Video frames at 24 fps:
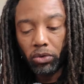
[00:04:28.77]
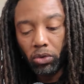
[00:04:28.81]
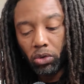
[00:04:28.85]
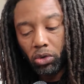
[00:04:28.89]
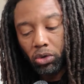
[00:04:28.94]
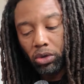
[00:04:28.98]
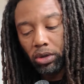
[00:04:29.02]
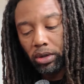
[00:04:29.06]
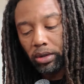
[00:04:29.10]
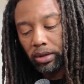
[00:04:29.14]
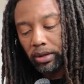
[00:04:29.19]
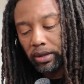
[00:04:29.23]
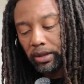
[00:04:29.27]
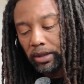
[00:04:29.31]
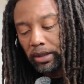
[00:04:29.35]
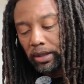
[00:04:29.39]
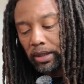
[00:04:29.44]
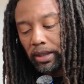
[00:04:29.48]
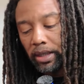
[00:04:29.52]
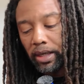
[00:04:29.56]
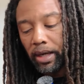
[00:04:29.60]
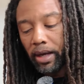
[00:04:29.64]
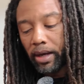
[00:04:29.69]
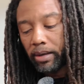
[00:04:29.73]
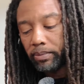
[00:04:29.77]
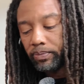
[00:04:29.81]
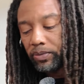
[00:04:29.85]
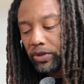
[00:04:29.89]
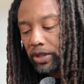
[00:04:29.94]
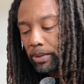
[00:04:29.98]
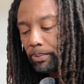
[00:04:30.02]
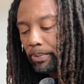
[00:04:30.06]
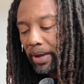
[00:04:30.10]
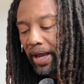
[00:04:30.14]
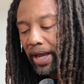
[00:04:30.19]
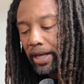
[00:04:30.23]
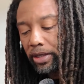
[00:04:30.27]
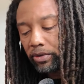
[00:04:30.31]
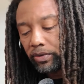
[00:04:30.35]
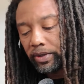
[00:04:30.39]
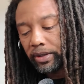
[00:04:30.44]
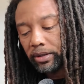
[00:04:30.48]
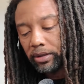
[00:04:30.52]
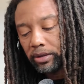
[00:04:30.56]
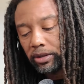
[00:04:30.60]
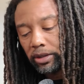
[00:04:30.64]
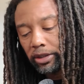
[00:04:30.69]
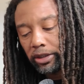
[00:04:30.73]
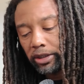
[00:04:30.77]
or the battery.